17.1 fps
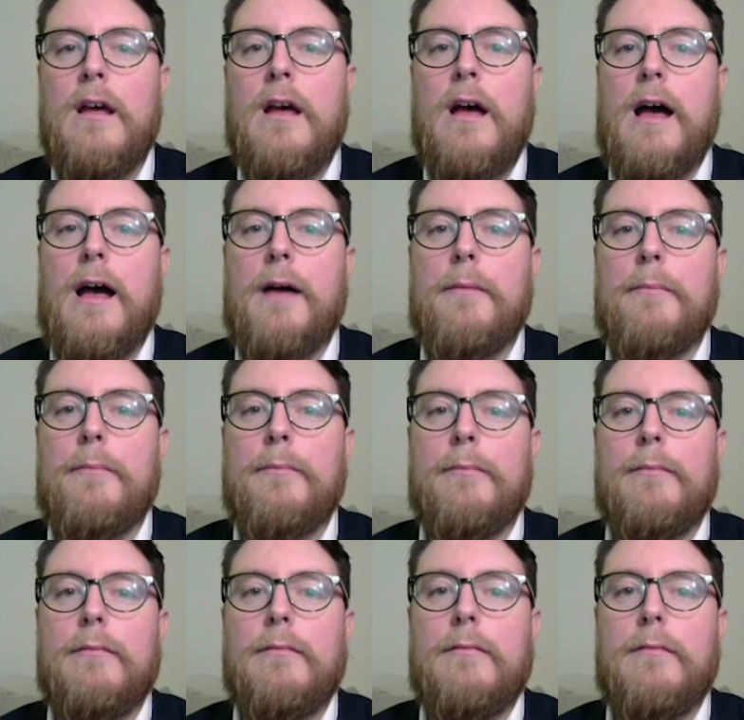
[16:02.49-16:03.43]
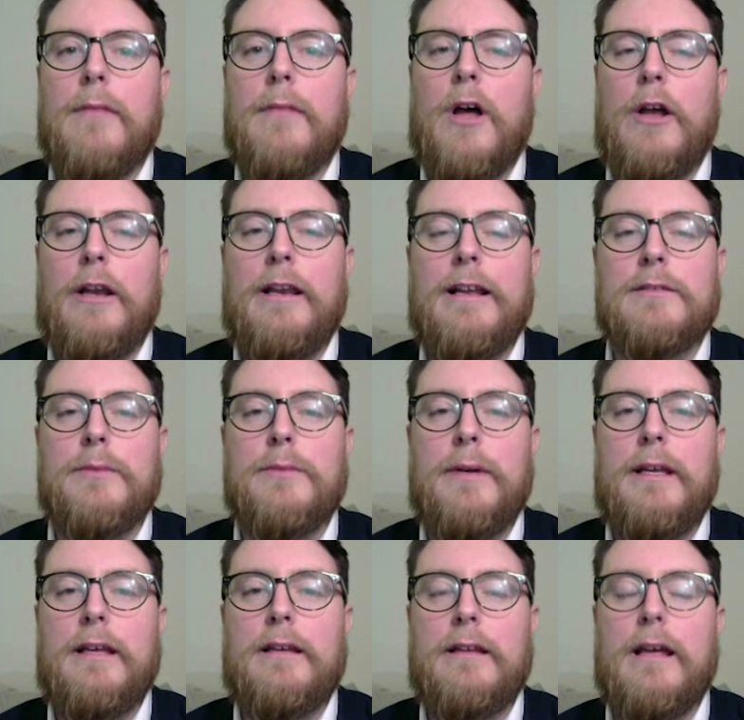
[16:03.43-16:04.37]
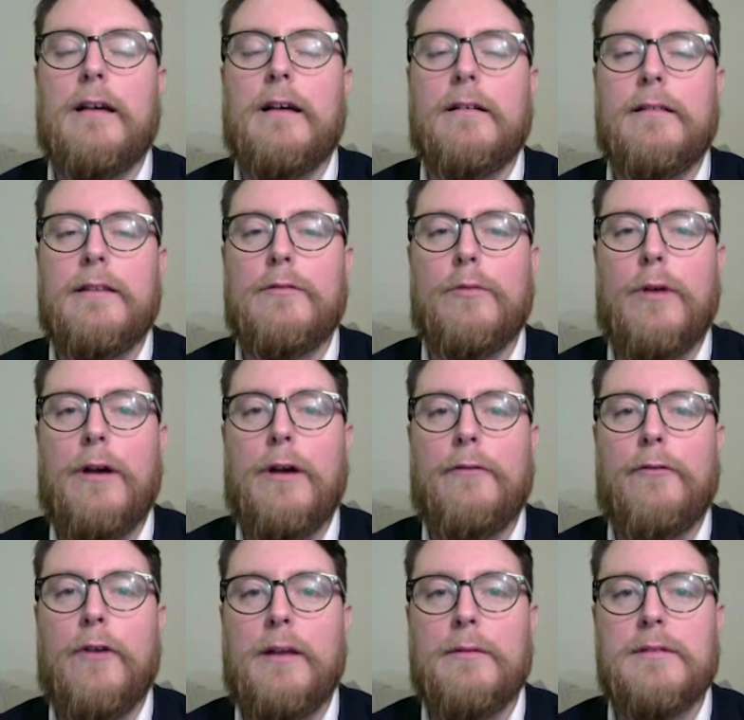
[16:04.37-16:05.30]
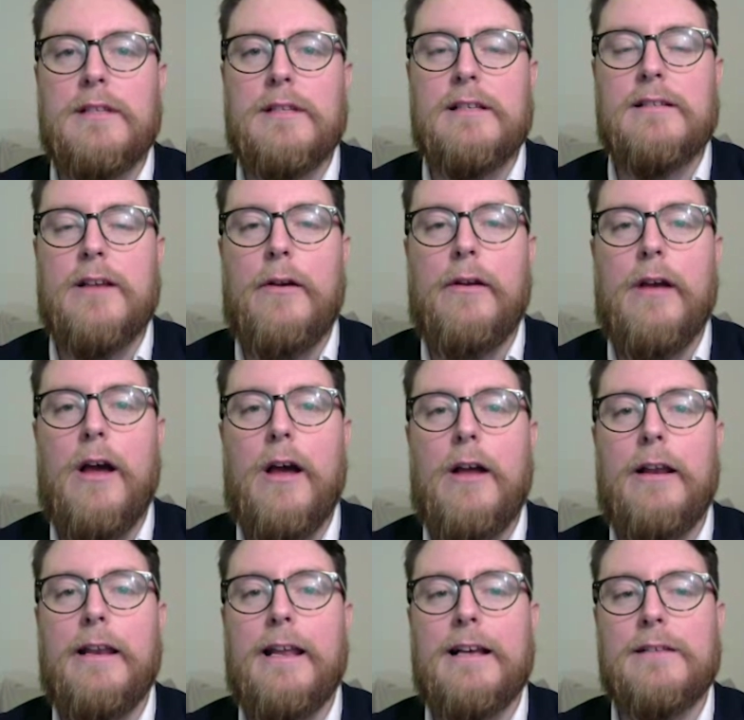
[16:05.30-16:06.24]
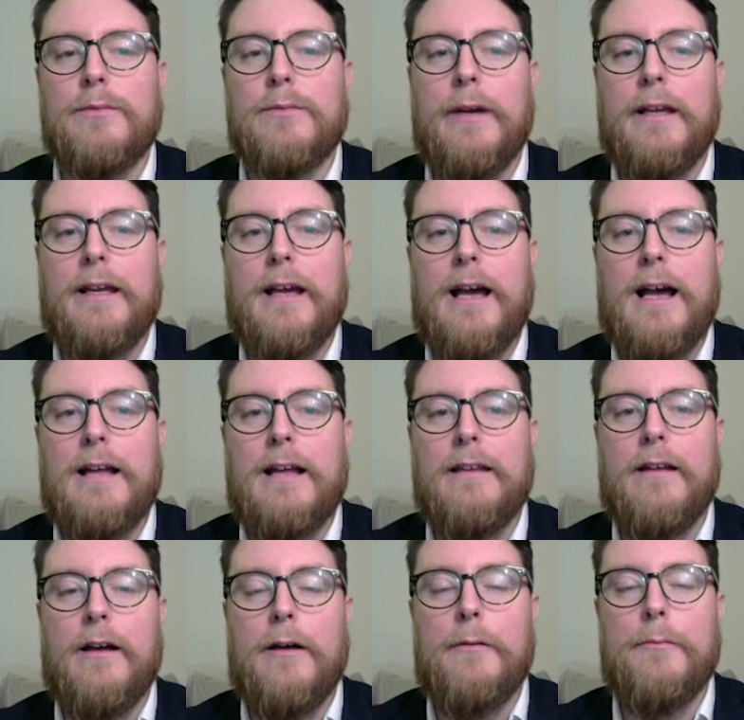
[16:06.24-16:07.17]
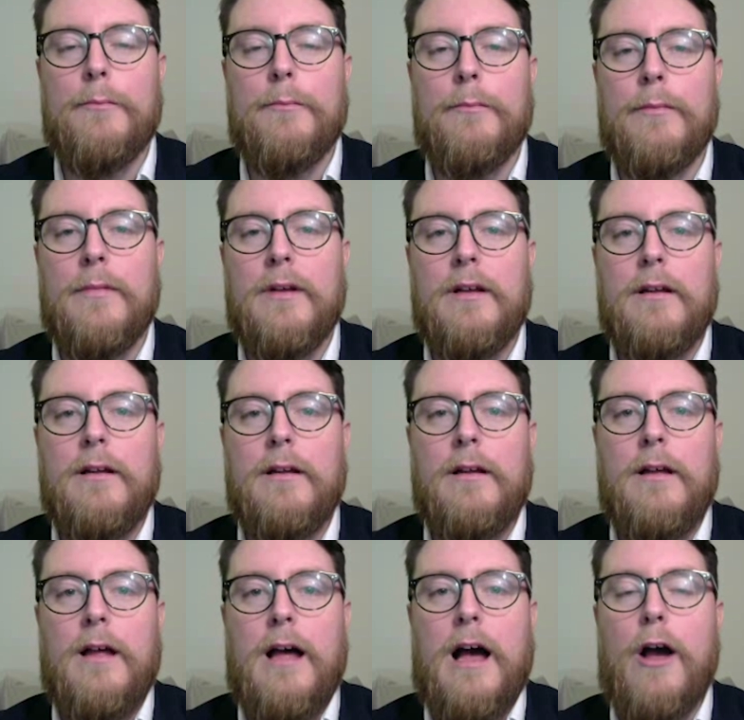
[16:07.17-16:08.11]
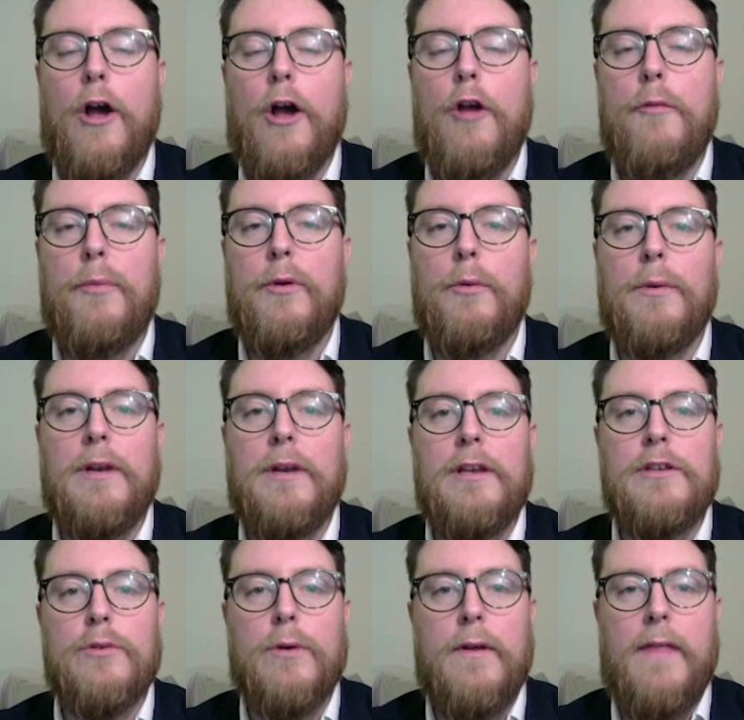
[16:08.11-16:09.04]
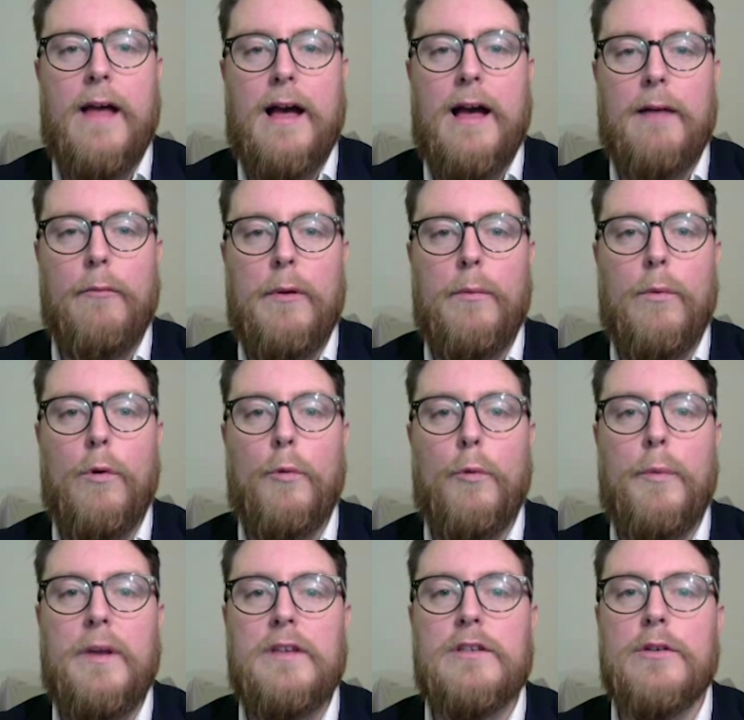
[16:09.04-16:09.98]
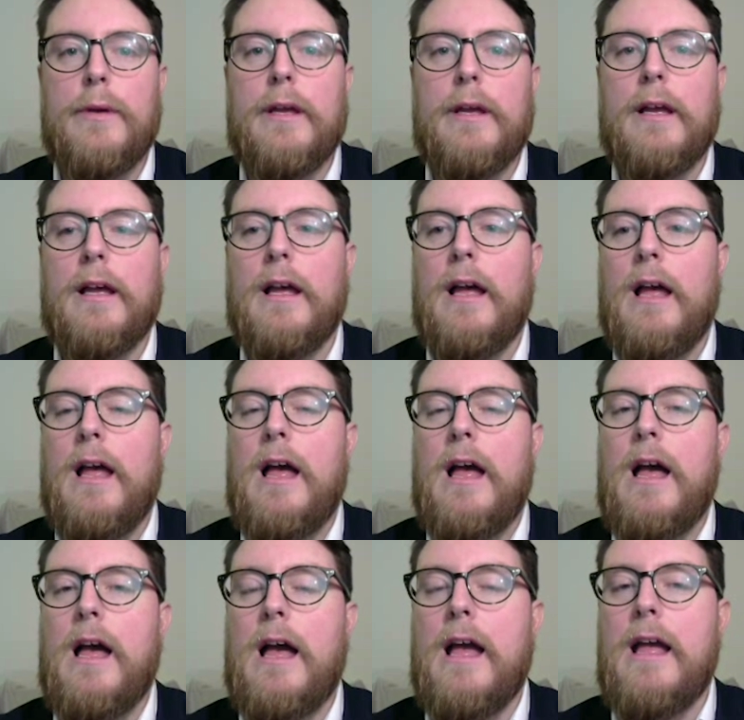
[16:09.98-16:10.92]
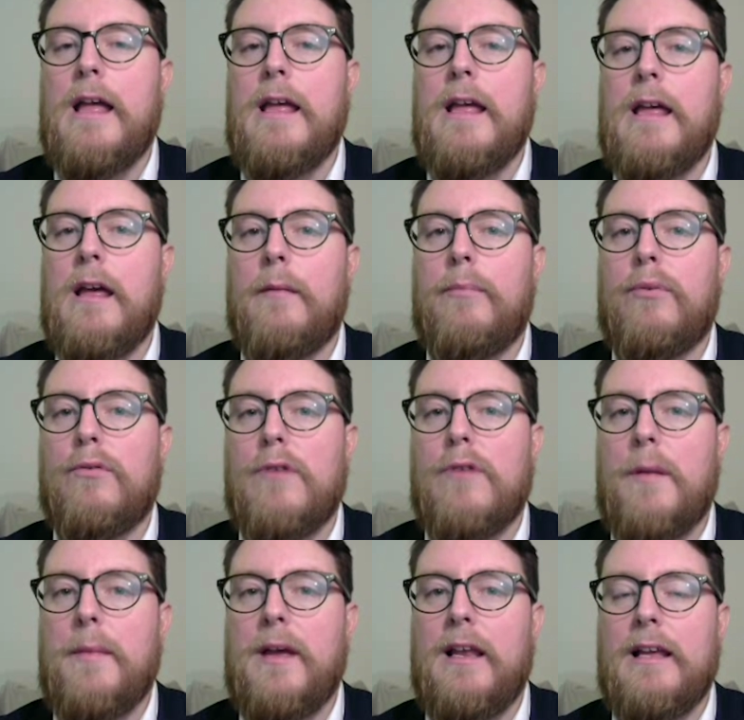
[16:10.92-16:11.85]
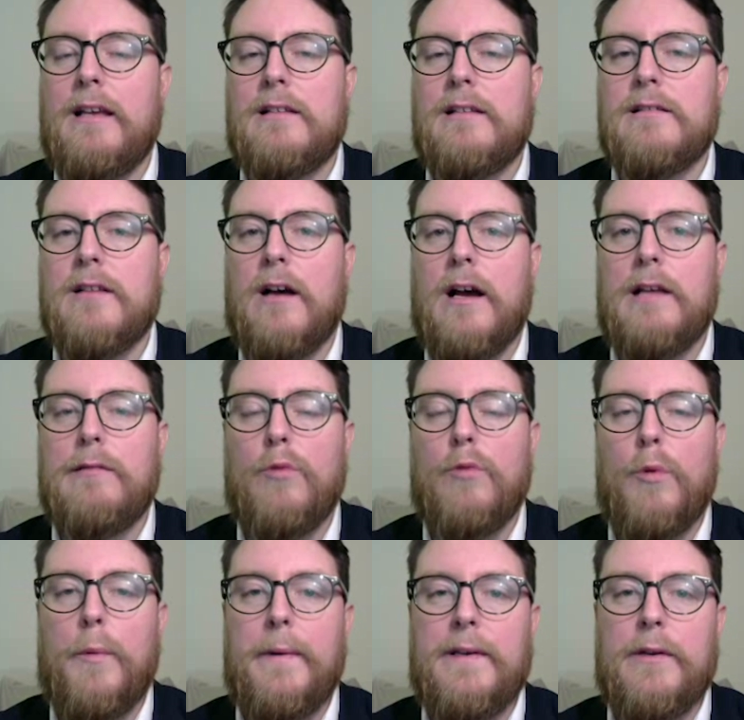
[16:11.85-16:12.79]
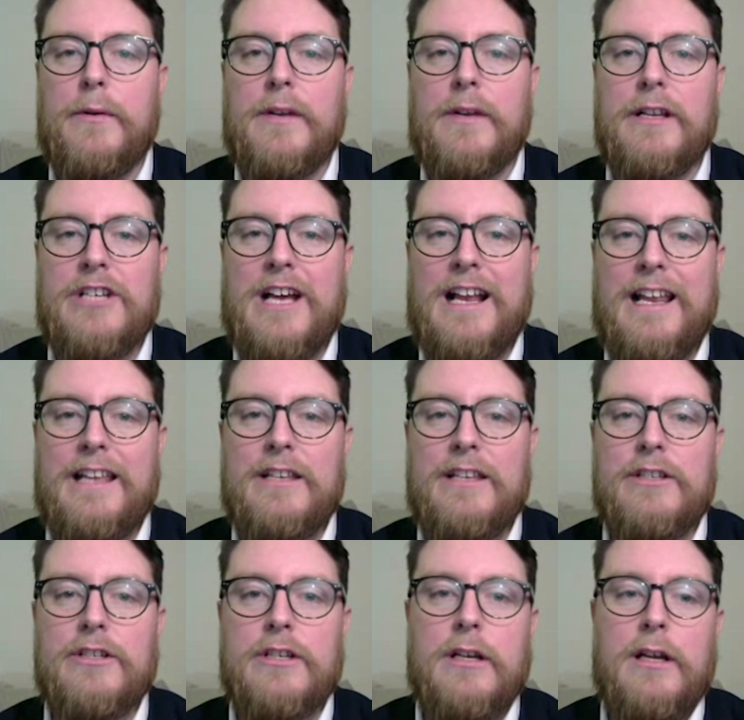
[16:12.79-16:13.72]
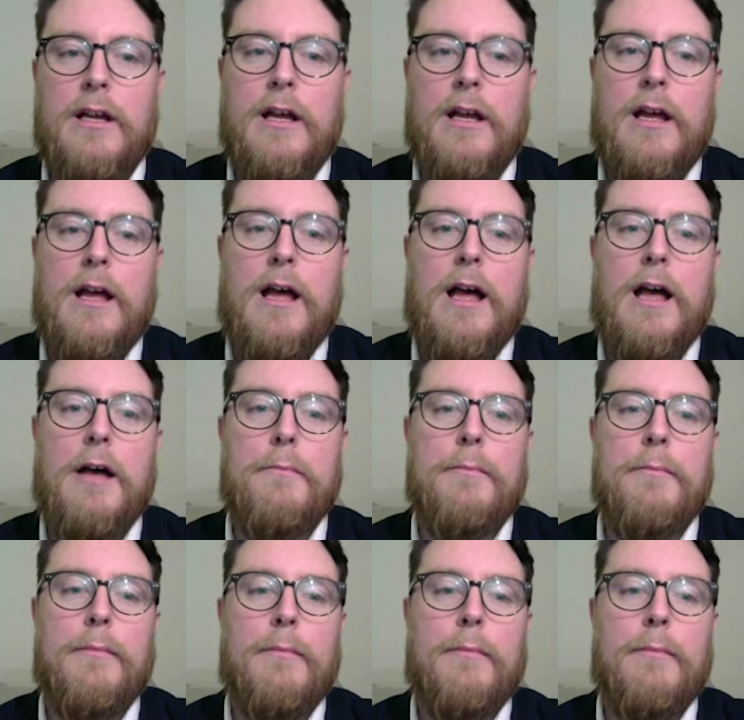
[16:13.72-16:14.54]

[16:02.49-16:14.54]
Early next week? Yeah, this will go out Friday, wasn't it? So early next week. And I hope you will enjoy that. We will be doing a Premier League side. We will be doing a challenge. But